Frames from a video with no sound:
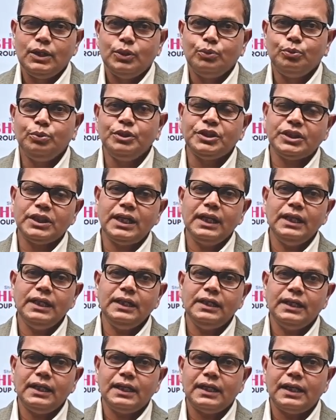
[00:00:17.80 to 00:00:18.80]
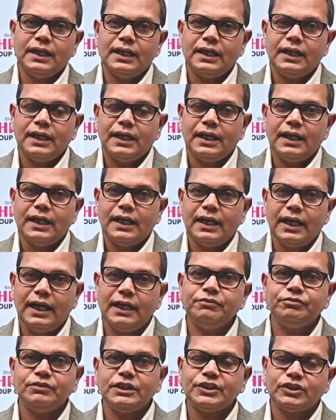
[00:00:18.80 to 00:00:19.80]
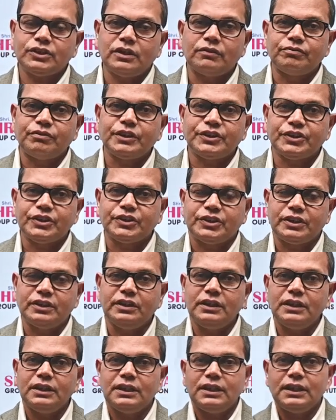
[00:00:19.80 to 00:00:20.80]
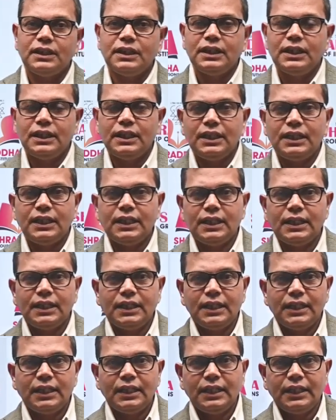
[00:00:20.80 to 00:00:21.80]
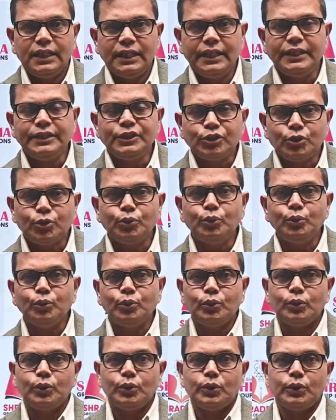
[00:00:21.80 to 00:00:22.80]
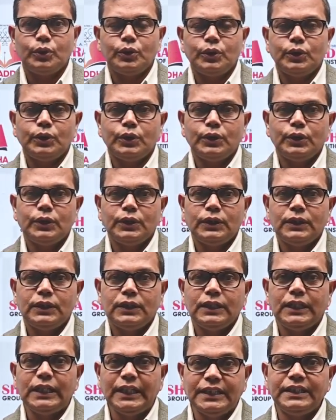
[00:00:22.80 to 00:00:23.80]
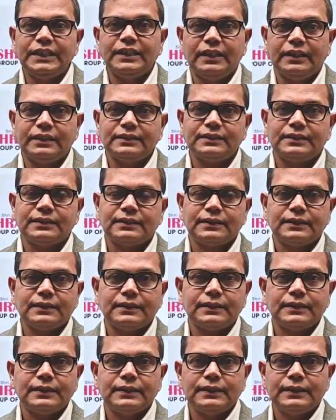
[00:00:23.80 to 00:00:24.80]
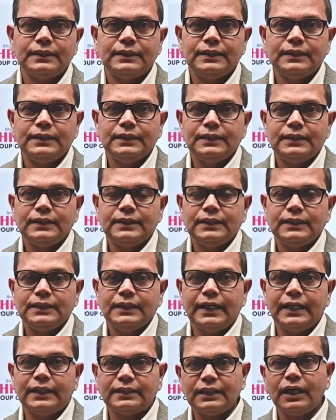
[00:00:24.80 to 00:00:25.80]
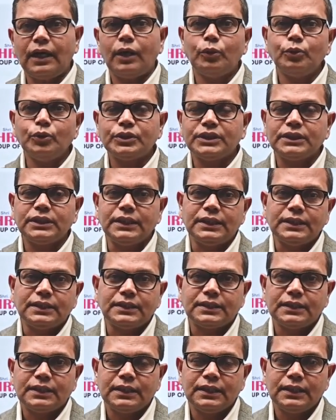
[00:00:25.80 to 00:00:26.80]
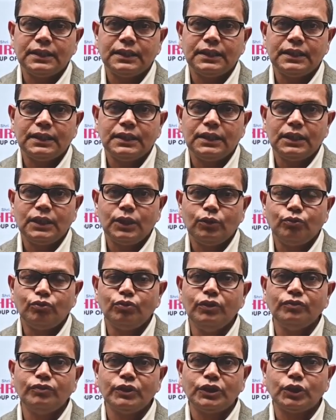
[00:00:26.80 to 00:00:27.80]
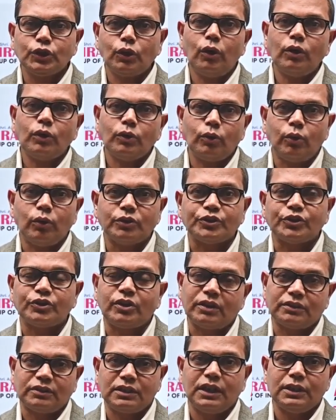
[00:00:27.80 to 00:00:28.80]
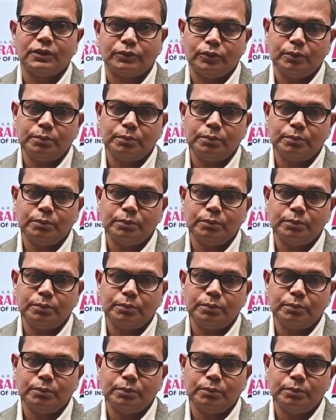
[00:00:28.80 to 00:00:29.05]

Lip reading: We shall have this conversation in two arenas. At the outset, we would talk on Shraddha